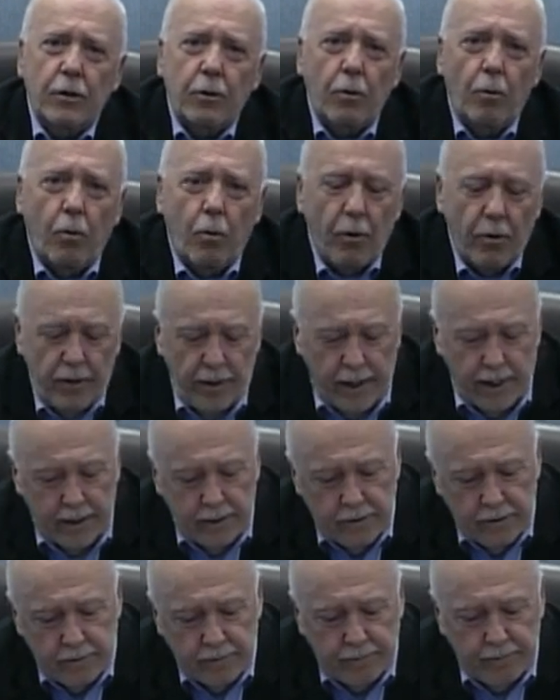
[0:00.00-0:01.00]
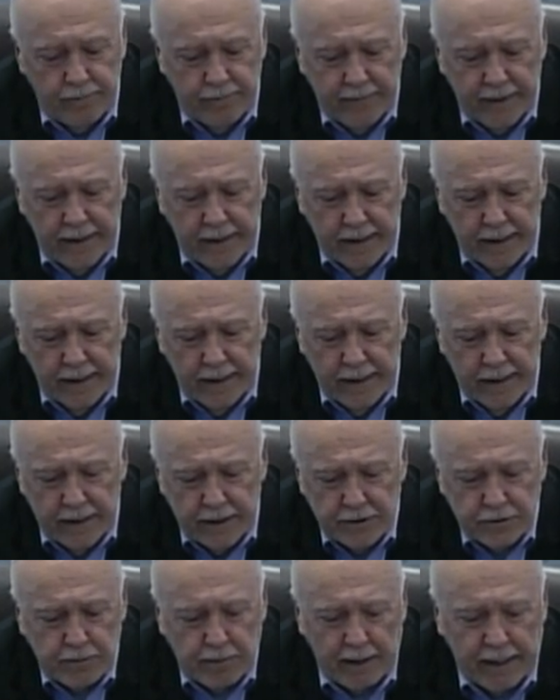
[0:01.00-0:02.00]
coordinator.
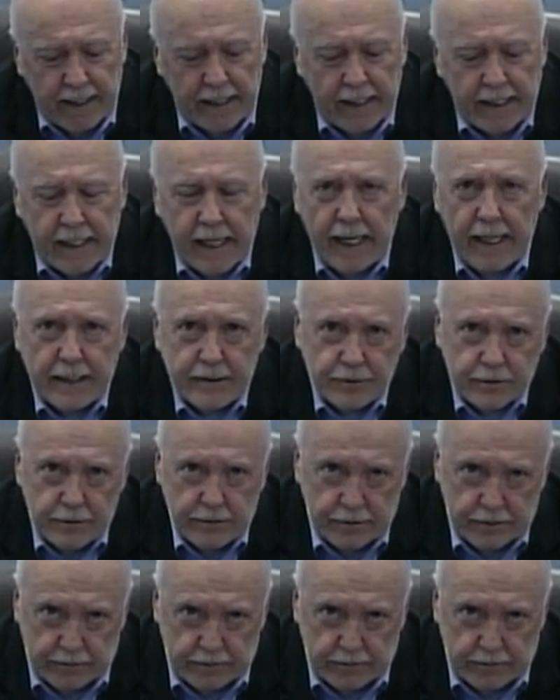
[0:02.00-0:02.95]
He's been in constant